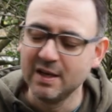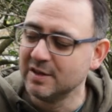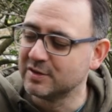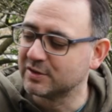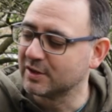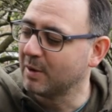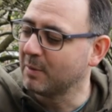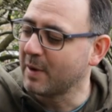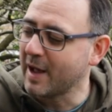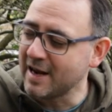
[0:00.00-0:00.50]

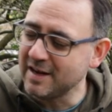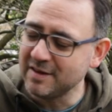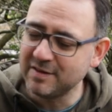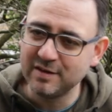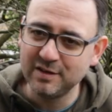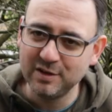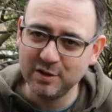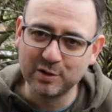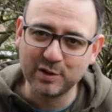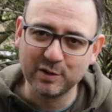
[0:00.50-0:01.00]
So
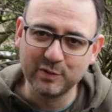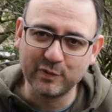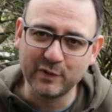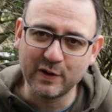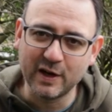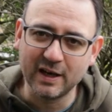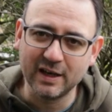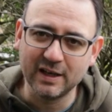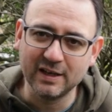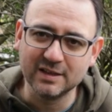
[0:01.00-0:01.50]
anything you can
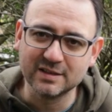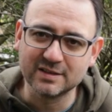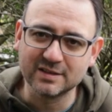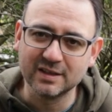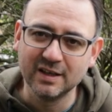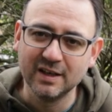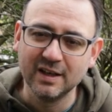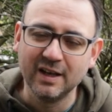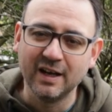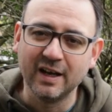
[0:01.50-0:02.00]
find
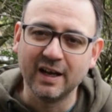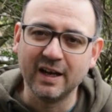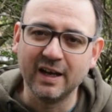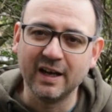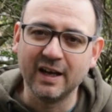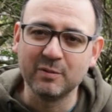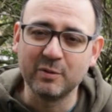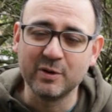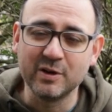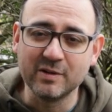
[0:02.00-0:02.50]

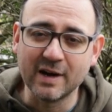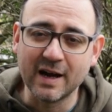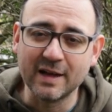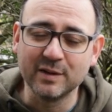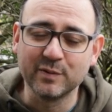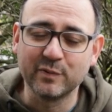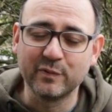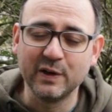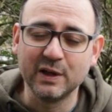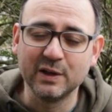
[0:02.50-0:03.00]
when you're out
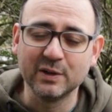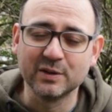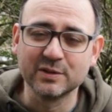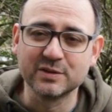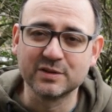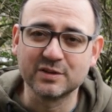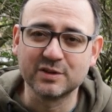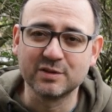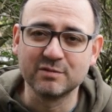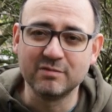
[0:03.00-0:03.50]
in the
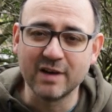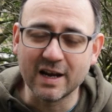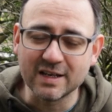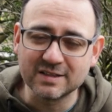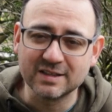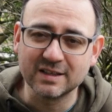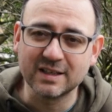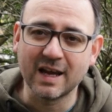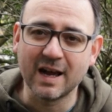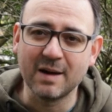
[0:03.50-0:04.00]
field to
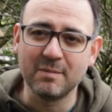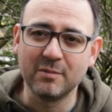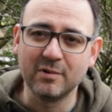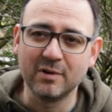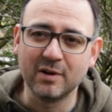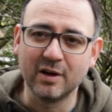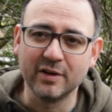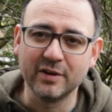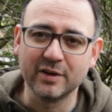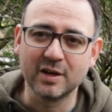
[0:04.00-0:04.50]
rest the
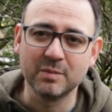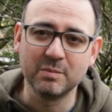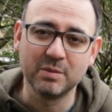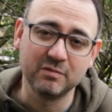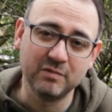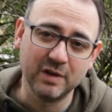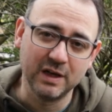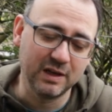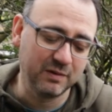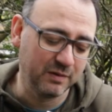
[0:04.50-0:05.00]
camera on, it can
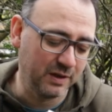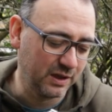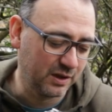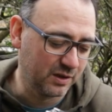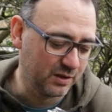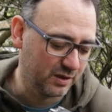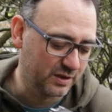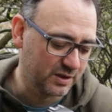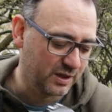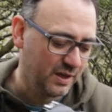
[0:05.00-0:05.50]
be really, really
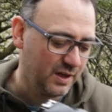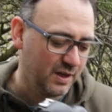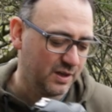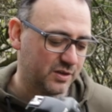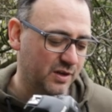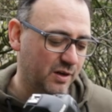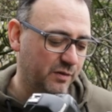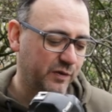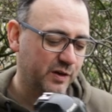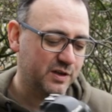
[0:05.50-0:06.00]
good.
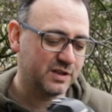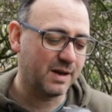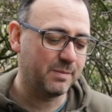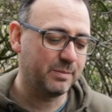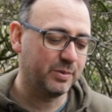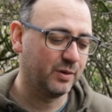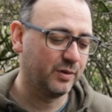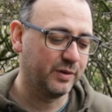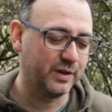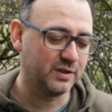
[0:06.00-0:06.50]
So for
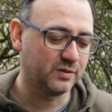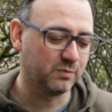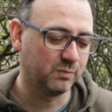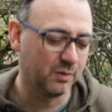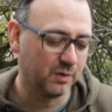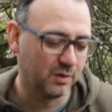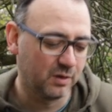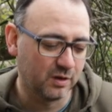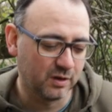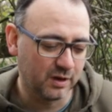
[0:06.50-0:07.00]
example, this
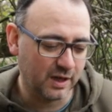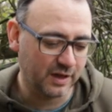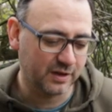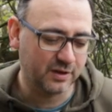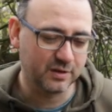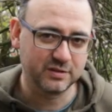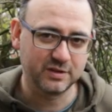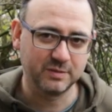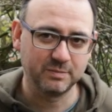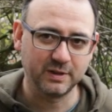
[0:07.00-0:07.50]
wall, I
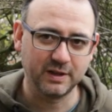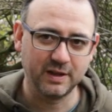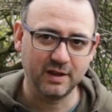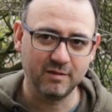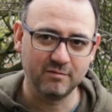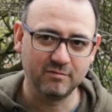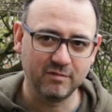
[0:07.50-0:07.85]
could simply